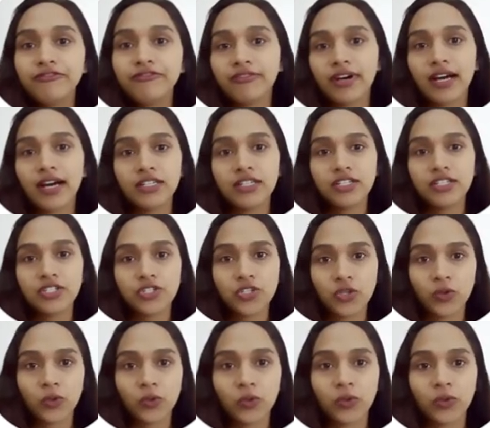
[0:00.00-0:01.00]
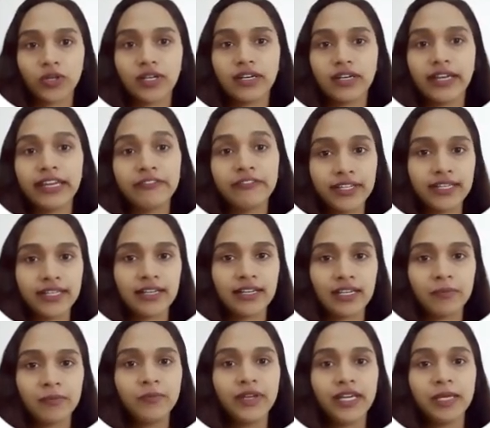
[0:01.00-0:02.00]
If I show a
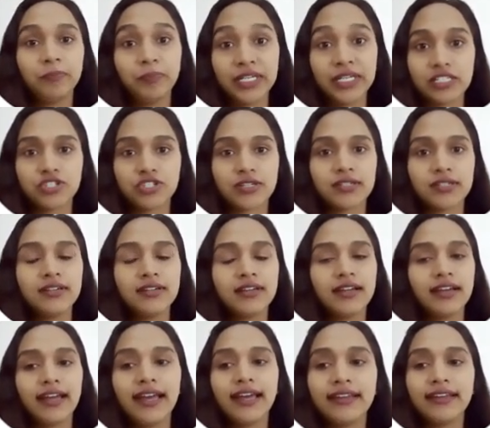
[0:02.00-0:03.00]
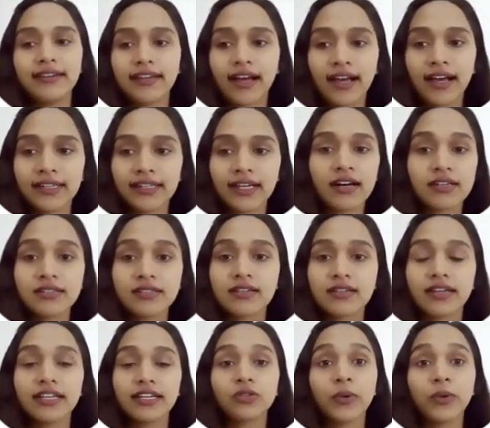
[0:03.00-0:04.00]
VLM a picture and I
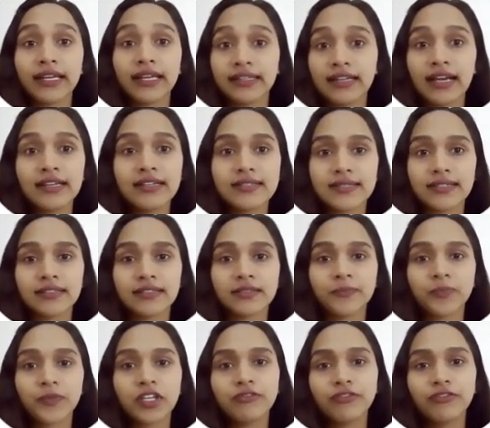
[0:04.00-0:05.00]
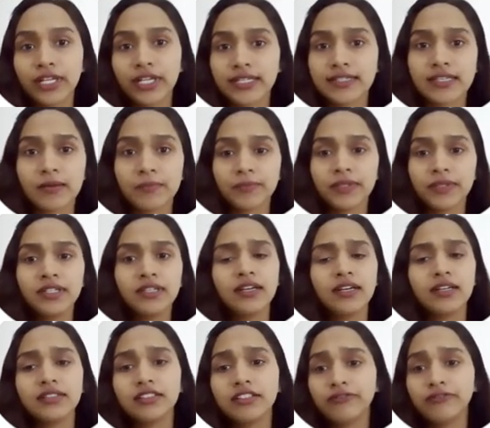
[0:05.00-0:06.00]
ask it to analyze it, for example,
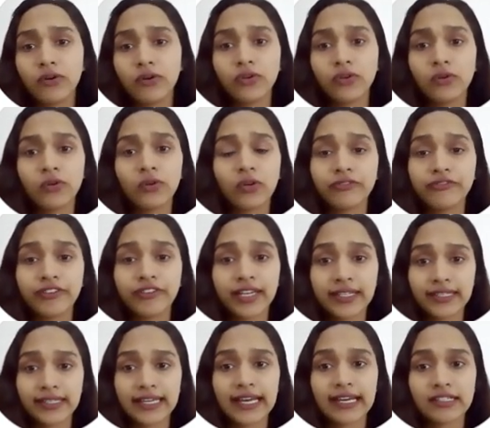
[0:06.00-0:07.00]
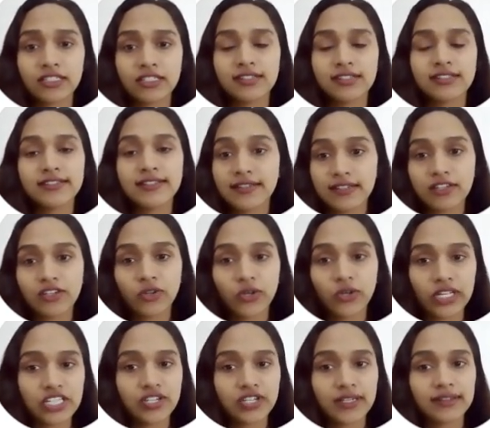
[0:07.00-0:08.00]
the photo of a cat sitting
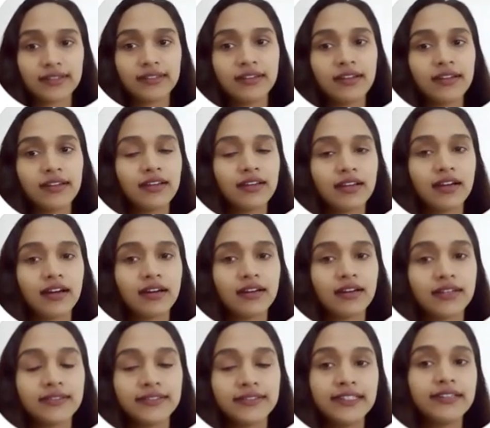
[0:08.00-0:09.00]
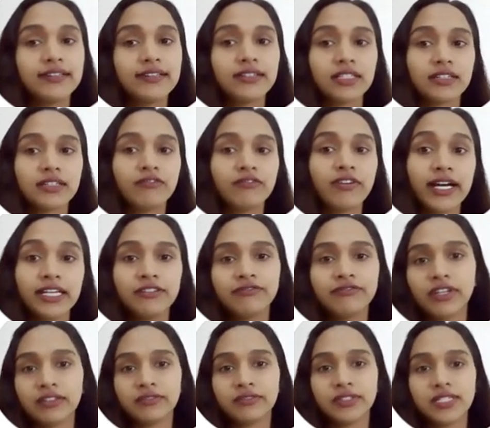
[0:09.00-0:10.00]
on a chair near
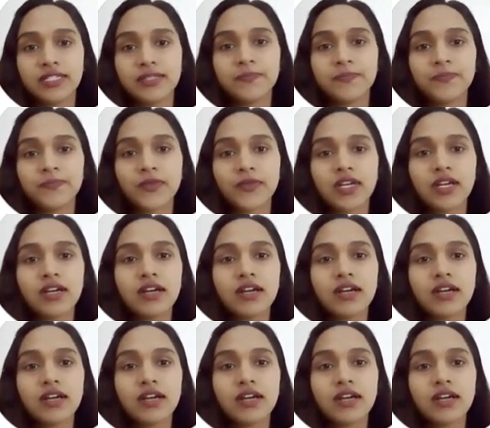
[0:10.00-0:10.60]
white flowers.